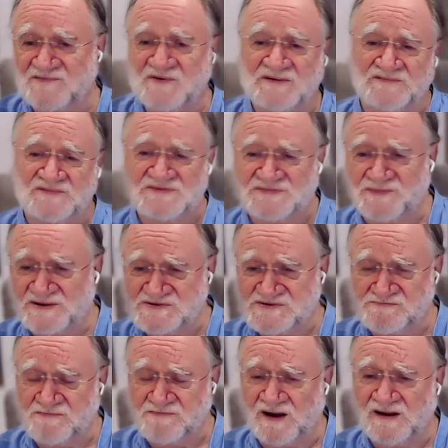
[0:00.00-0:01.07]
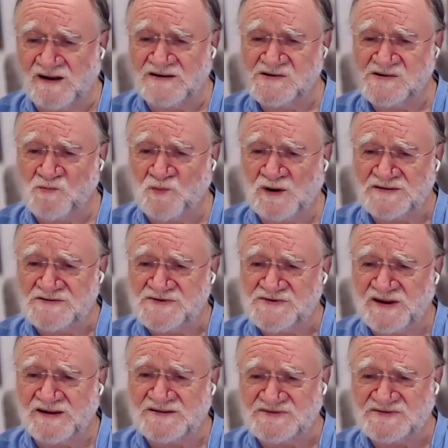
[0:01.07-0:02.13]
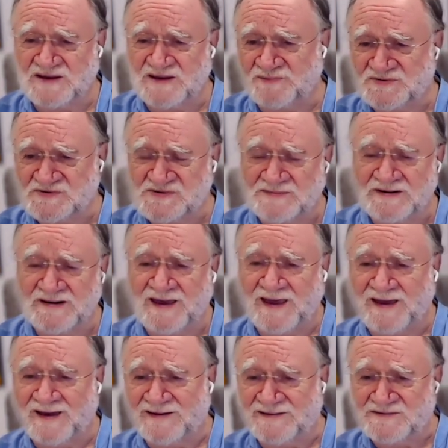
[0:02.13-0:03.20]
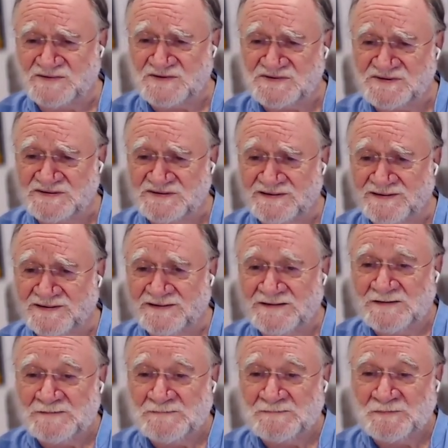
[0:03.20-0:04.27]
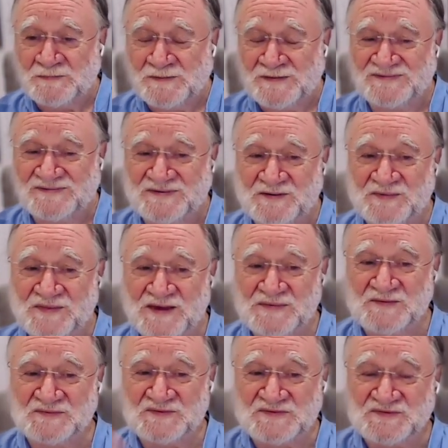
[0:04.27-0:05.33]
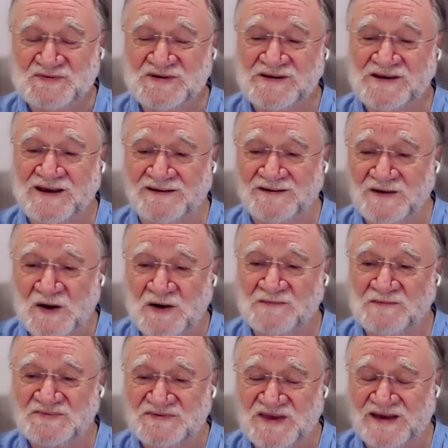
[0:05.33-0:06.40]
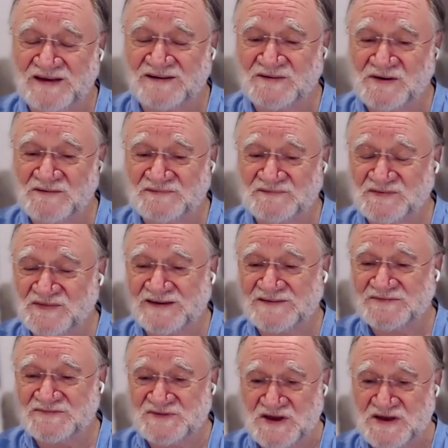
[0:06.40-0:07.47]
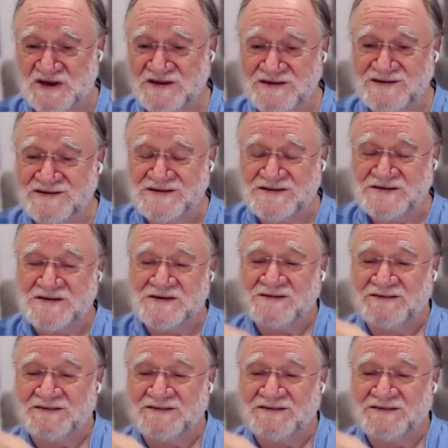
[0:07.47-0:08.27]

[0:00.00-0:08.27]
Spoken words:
get rid of as much mind in one day as I possibly can, you see. So then the retreat kind of calms down after that day.